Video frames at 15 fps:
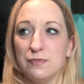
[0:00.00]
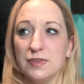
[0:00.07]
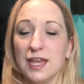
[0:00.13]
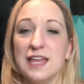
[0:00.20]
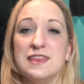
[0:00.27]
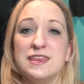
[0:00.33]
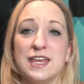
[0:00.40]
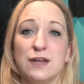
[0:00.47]

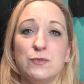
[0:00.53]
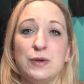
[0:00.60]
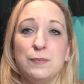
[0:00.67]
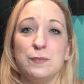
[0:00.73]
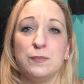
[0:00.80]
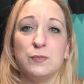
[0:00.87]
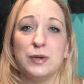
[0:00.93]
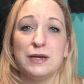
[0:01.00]
and then we,
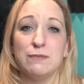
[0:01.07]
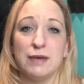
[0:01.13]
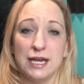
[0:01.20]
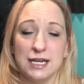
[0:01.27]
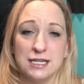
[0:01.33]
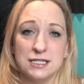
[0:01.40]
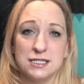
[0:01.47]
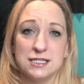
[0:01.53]
we
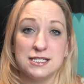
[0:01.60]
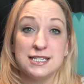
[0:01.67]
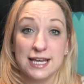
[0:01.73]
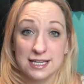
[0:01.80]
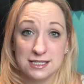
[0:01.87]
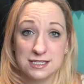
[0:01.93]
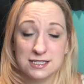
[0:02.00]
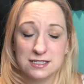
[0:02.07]
made
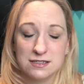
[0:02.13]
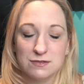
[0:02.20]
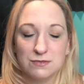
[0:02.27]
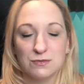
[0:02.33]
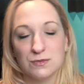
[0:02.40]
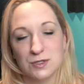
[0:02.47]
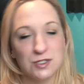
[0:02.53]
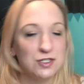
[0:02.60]
Ned's,
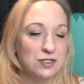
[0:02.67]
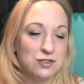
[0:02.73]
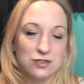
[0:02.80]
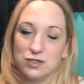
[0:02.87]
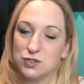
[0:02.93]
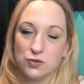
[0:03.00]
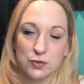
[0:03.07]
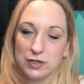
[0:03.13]
which is
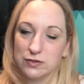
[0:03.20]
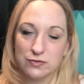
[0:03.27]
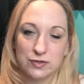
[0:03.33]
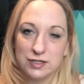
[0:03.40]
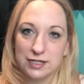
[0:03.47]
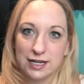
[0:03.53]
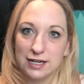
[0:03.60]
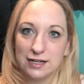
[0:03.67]
short for the
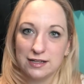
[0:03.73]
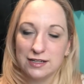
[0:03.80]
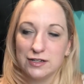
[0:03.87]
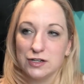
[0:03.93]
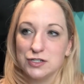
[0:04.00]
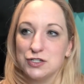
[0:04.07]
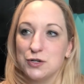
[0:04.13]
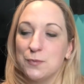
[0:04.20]
Naiah Elli Doll
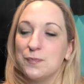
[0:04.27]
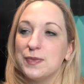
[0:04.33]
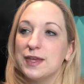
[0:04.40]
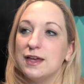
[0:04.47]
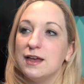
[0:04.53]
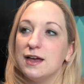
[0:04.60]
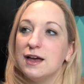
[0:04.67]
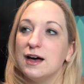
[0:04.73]
Show.
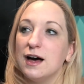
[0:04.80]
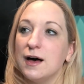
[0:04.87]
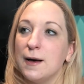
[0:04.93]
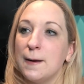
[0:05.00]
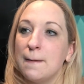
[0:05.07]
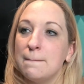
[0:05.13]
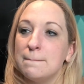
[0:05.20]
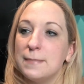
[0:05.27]

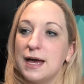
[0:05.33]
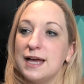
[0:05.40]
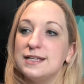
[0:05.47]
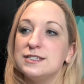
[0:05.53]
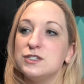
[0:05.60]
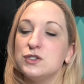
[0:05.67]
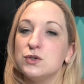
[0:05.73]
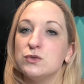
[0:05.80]
Um,
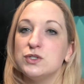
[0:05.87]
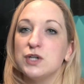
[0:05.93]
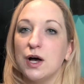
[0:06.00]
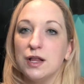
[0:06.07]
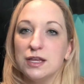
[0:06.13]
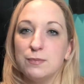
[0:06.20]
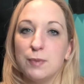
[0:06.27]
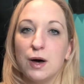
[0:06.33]
and so
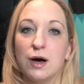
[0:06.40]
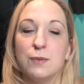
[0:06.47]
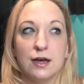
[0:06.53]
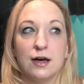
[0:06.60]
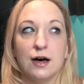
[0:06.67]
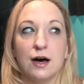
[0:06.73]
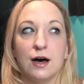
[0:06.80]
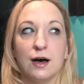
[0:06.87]
Dollipop,
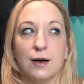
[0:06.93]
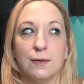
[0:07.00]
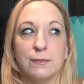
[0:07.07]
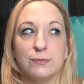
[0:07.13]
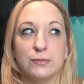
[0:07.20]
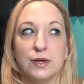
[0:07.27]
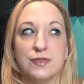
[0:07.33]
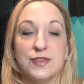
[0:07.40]

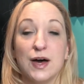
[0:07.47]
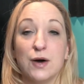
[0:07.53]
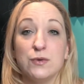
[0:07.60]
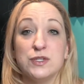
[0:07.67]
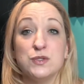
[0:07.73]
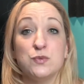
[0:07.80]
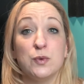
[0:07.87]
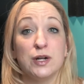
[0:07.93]
um, that
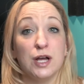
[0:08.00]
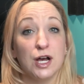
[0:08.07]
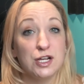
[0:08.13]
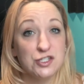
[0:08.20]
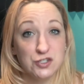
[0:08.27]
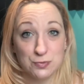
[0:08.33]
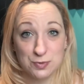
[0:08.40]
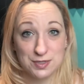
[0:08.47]
was 100%
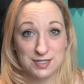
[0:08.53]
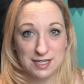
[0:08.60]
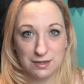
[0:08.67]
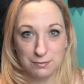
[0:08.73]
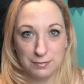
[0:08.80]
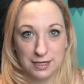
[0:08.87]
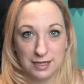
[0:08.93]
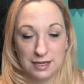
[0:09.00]

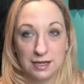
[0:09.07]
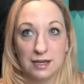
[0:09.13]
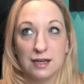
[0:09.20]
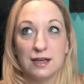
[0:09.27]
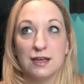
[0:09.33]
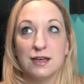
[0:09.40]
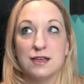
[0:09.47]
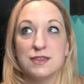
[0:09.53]
me.
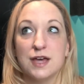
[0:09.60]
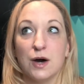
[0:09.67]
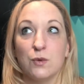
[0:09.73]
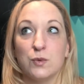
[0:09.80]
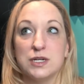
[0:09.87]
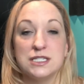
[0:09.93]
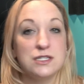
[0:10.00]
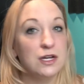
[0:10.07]
That
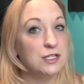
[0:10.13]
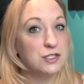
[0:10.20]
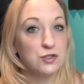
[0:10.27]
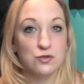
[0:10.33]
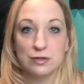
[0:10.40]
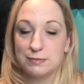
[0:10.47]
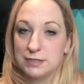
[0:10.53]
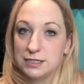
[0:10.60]
was not
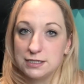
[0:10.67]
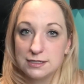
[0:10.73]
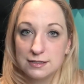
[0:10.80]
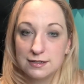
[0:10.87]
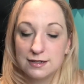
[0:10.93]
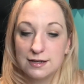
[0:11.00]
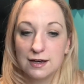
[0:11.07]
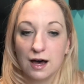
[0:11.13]
scripted.
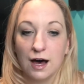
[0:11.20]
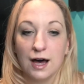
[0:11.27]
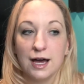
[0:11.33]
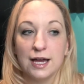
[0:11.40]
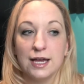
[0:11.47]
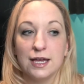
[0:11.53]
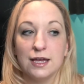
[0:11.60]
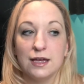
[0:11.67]

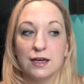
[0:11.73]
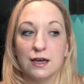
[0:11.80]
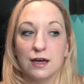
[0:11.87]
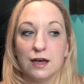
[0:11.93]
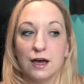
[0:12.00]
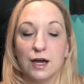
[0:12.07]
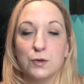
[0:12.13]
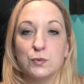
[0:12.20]
I,
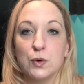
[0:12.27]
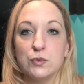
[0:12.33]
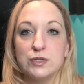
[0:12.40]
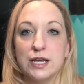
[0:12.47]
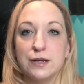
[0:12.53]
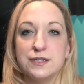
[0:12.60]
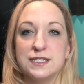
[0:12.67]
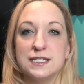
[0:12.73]
I wrote
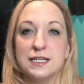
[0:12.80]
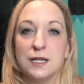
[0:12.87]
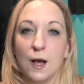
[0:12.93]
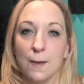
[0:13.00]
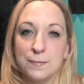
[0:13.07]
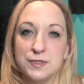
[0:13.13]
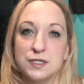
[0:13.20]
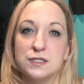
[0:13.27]
down a
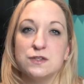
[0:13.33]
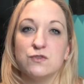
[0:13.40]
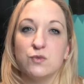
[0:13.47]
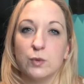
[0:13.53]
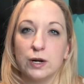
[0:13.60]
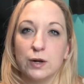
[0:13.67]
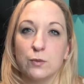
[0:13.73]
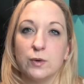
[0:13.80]
synopsis of
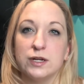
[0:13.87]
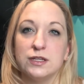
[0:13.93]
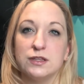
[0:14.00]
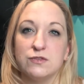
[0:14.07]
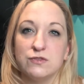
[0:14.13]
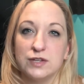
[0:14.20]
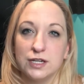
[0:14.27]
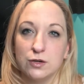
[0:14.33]
what I wanted the
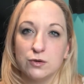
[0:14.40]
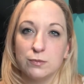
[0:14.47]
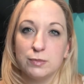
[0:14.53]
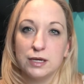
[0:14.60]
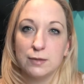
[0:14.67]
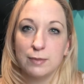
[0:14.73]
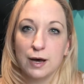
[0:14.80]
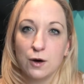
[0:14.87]
video to be
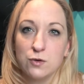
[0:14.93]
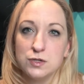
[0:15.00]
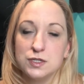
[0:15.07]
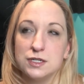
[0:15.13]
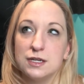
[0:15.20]
about.